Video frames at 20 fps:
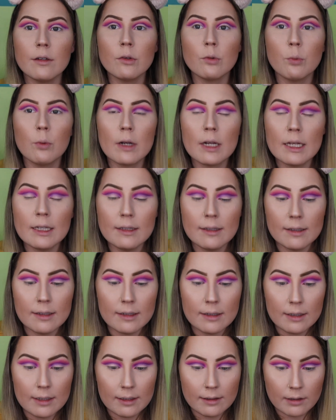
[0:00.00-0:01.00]
and as what I
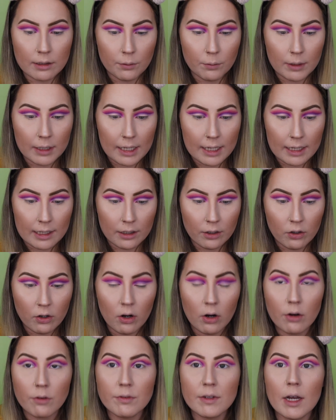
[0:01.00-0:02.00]
did is I went ahead and
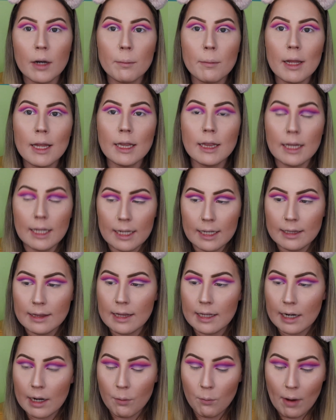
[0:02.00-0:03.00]
carved out my lid,
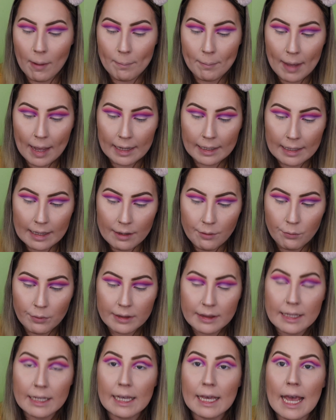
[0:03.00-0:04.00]
then I went back in
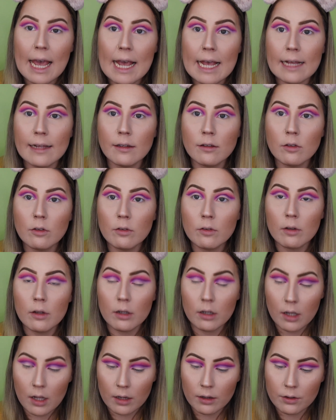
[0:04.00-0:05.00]
with the Cane's
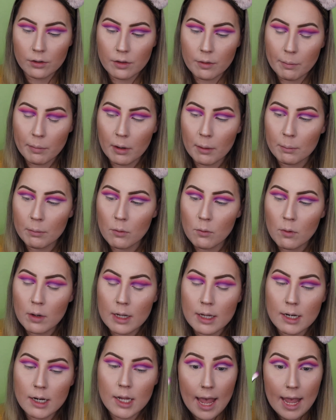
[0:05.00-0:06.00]
color, the purple
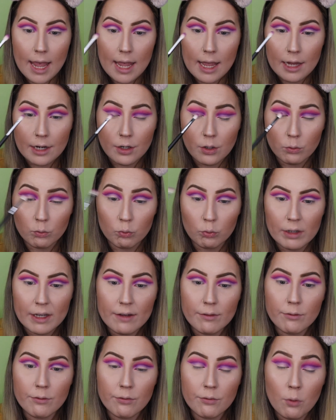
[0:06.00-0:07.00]
one, and
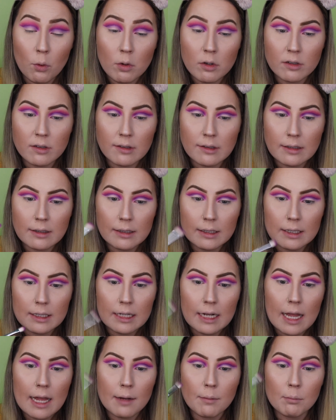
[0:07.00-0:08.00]
reinforced
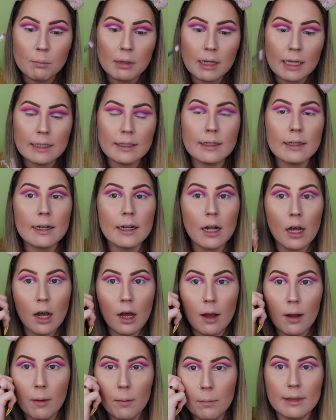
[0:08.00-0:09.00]
it and blended it
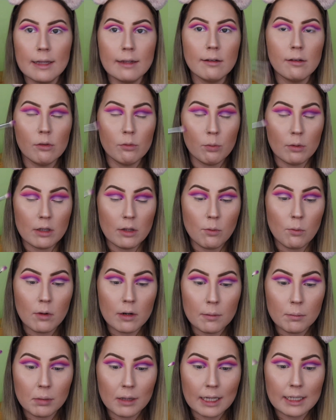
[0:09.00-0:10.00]
up. This is when you
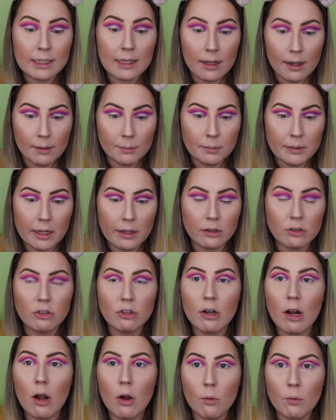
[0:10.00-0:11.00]
want to blend it up now because
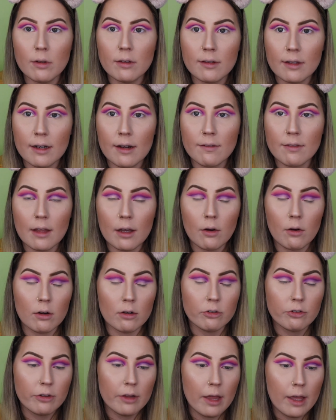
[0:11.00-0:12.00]
you're not always gonna have that
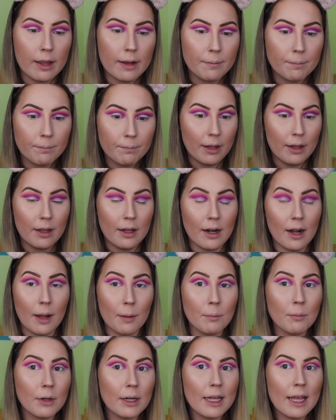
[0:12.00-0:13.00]
harsh line. But
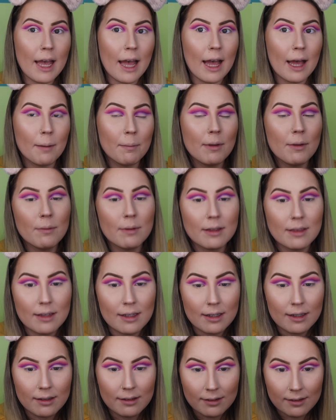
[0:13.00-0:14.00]
I'm pretty happy with
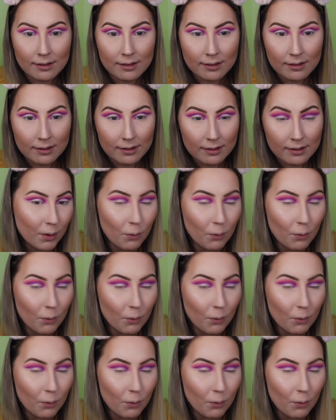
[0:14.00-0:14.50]
this.